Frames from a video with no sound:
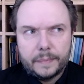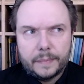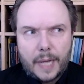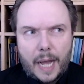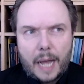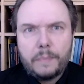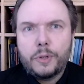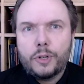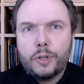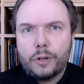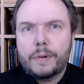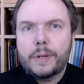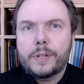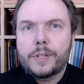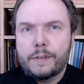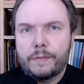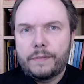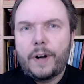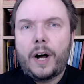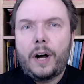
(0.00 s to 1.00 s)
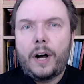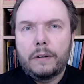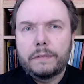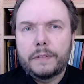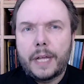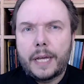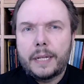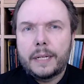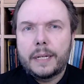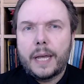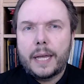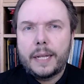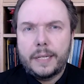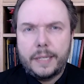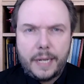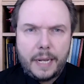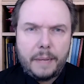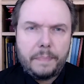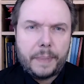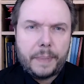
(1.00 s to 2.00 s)
I'm sure it's evolved and, and
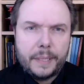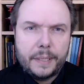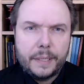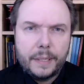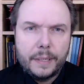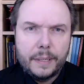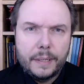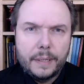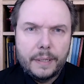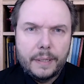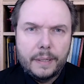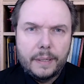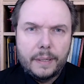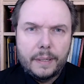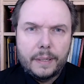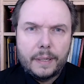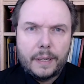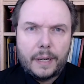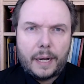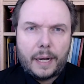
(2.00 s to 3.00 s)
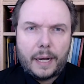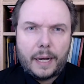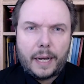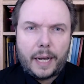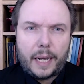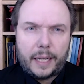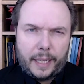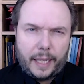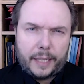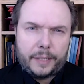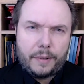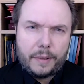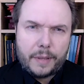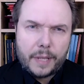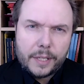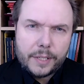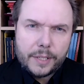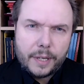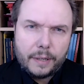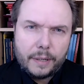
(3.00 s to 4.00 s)
deepened. Mm. Uh, I'd like to
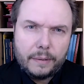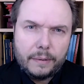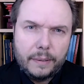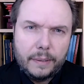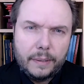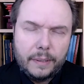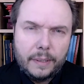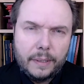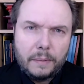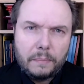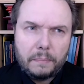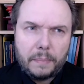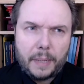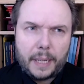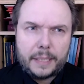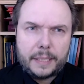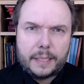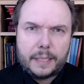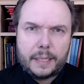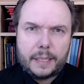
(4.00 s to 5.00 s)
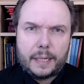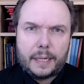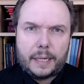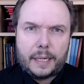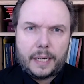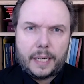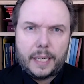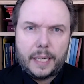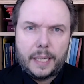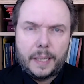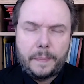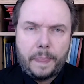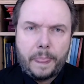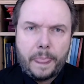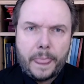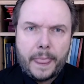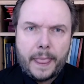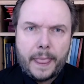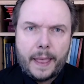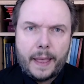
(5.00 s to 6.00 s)
think so, but uh,
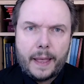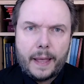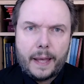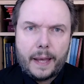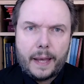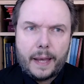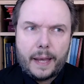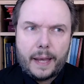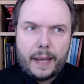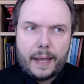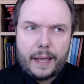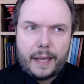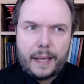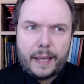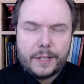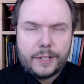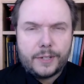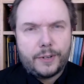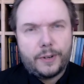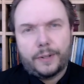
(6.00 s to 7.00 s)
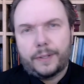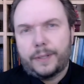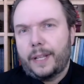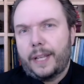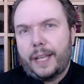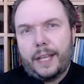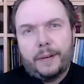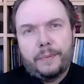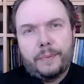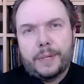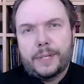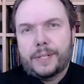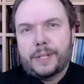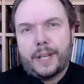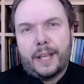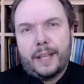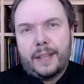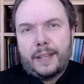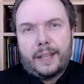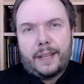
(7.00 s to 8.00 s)
certainly it was
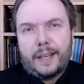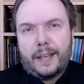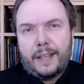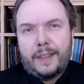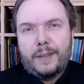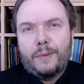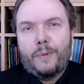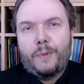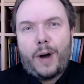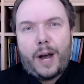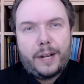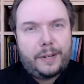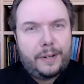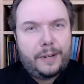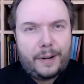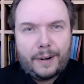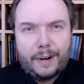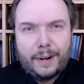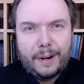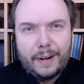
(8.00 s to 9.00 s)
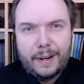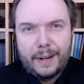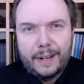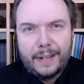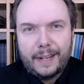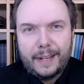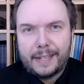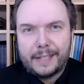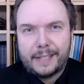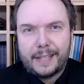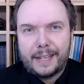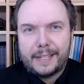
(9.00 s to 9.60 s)
in the in the water, as they